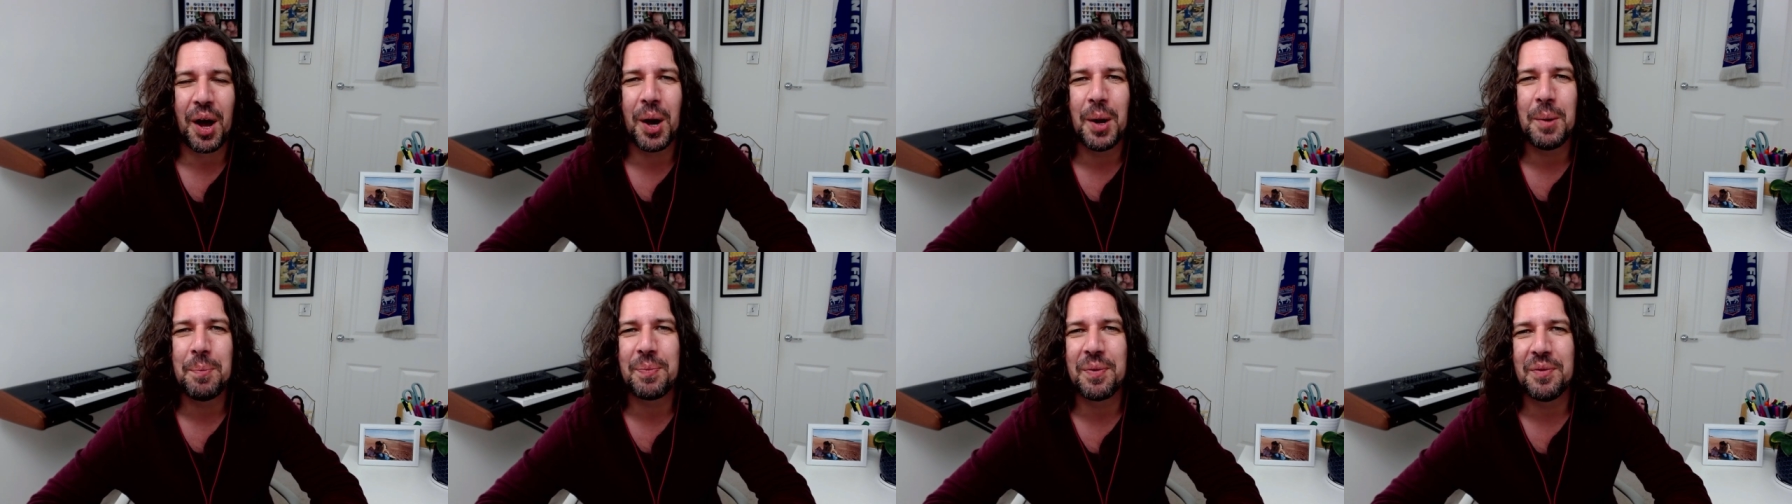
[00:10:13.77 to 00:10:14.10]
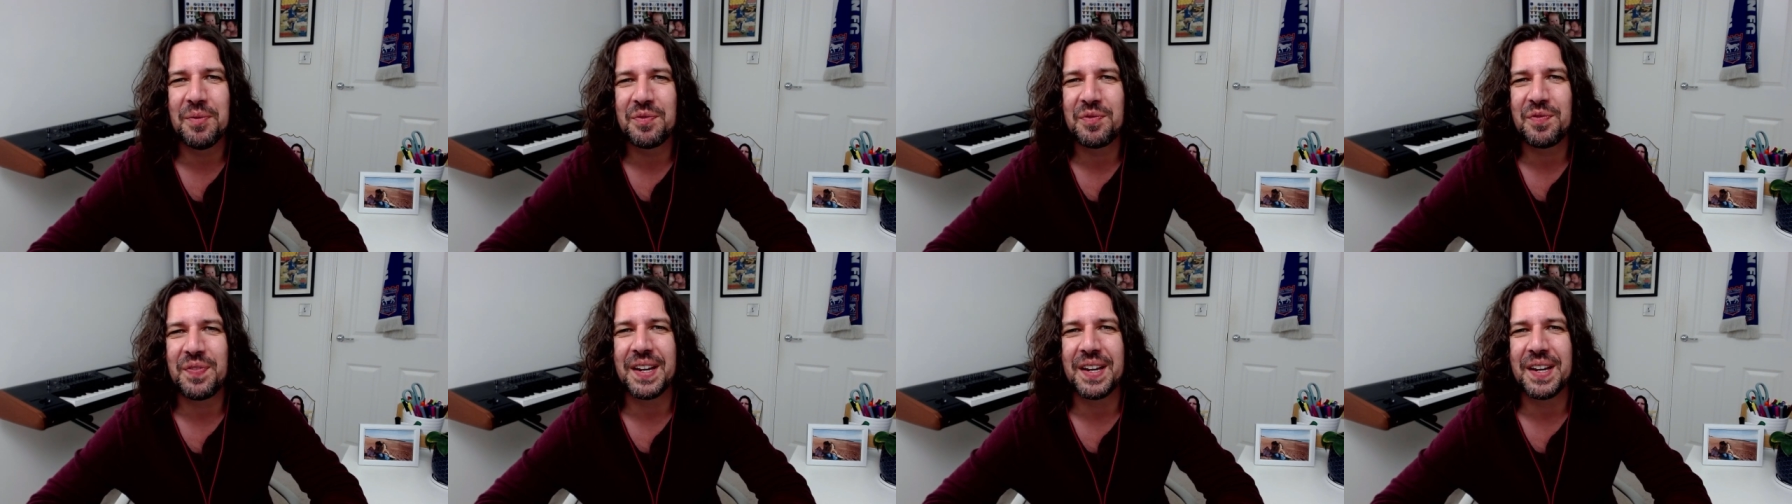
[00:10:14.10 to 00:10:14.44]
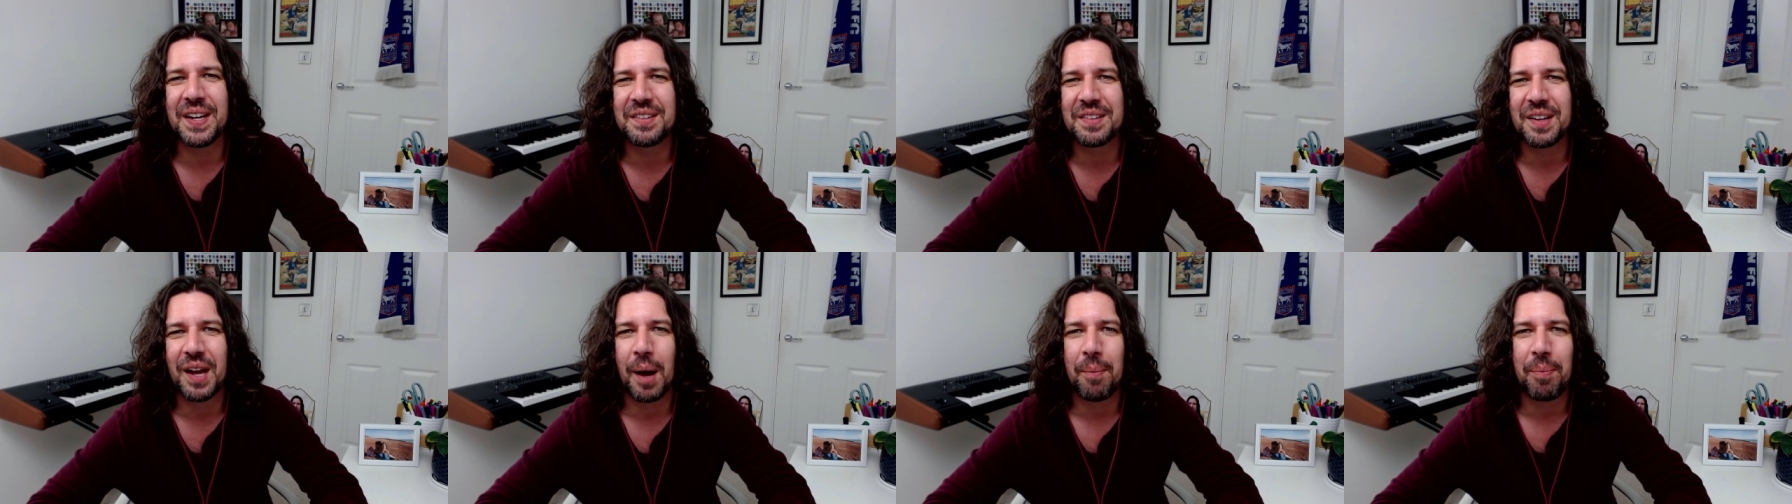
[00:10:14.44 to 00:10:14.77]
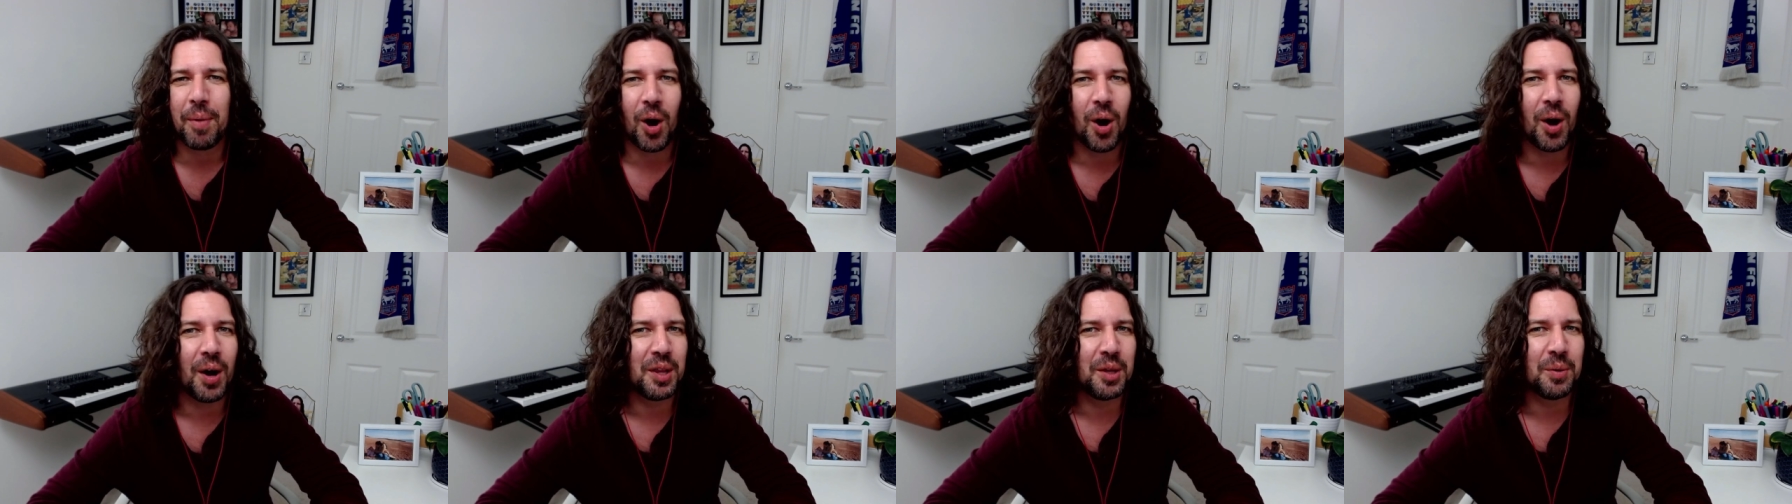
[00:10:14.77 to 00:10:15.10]
open things up
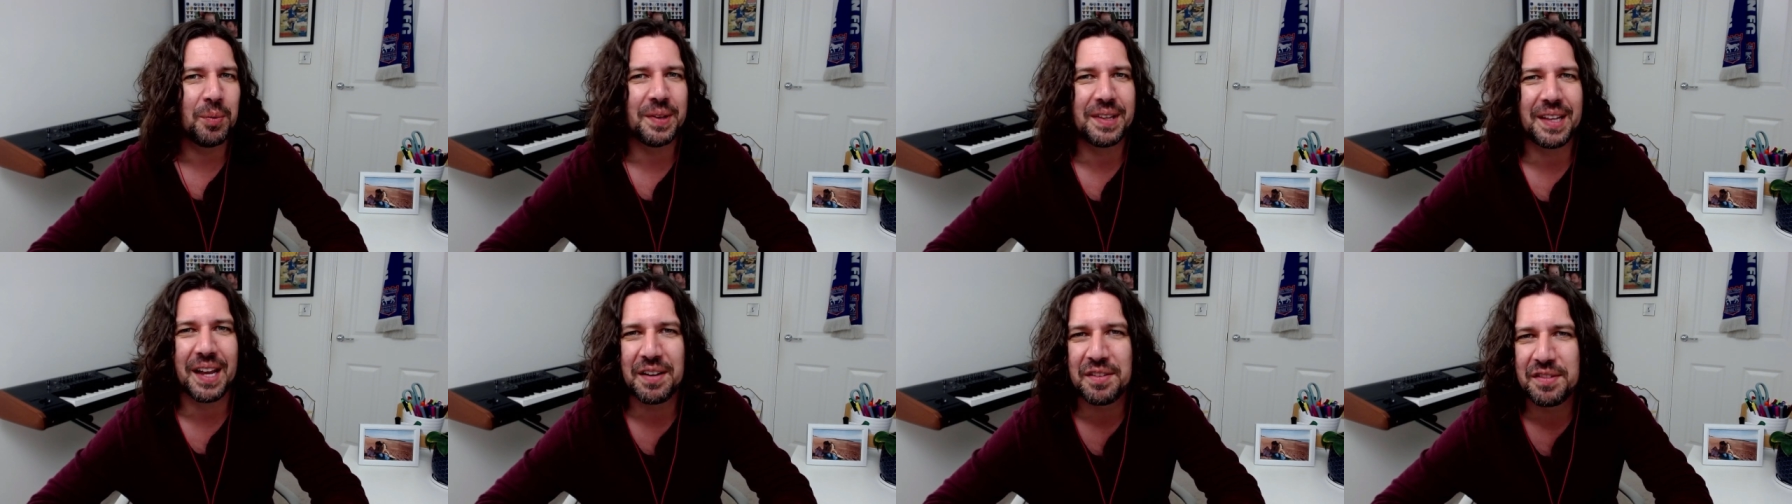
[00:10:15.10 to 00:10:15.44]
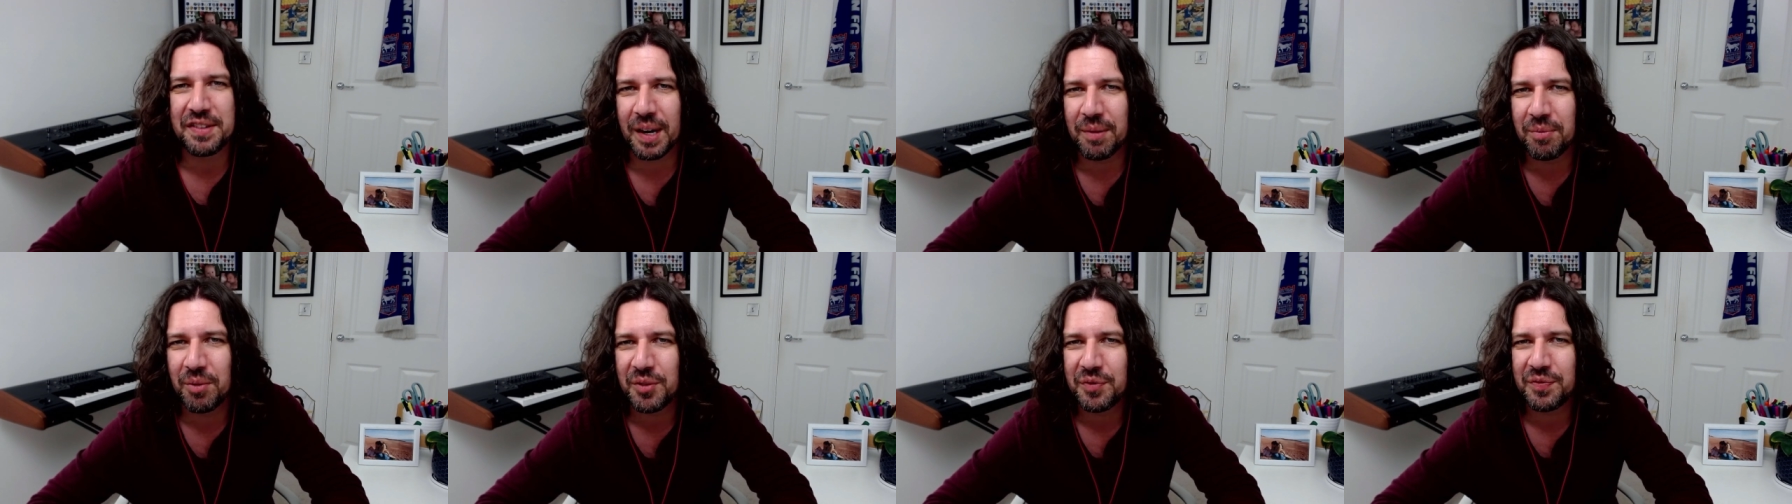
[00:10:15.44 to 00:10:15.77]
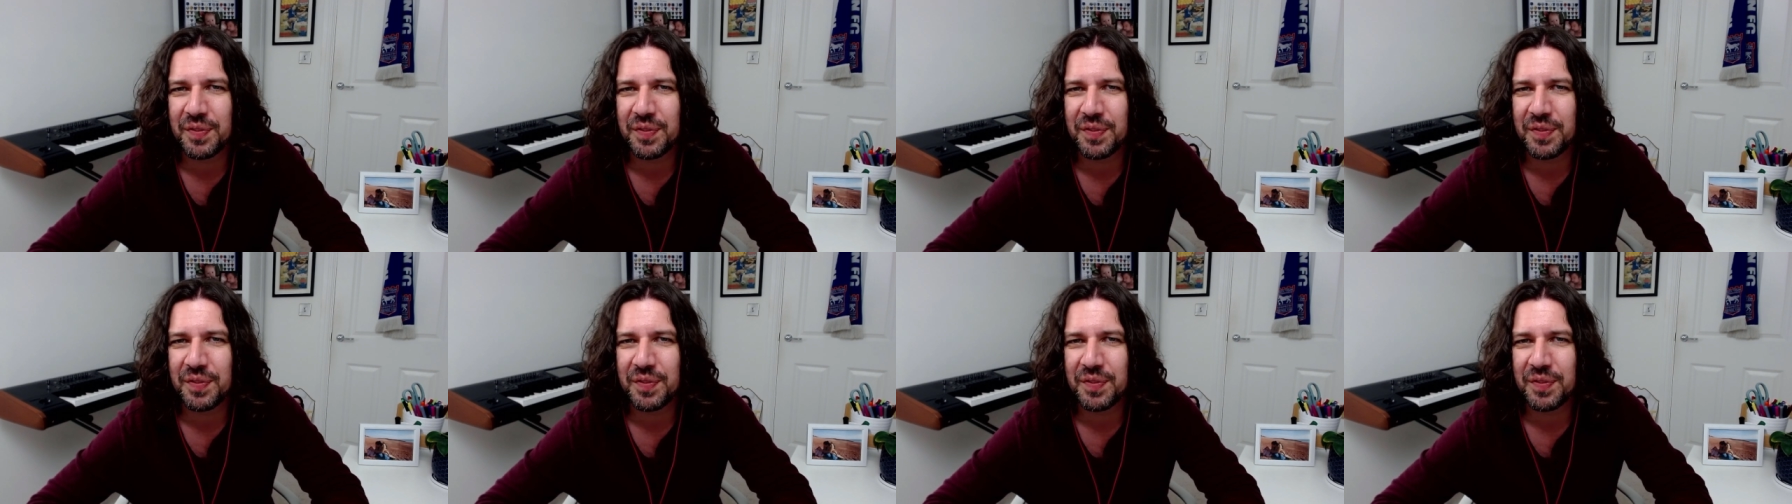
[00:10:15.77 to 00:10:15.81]
either with their general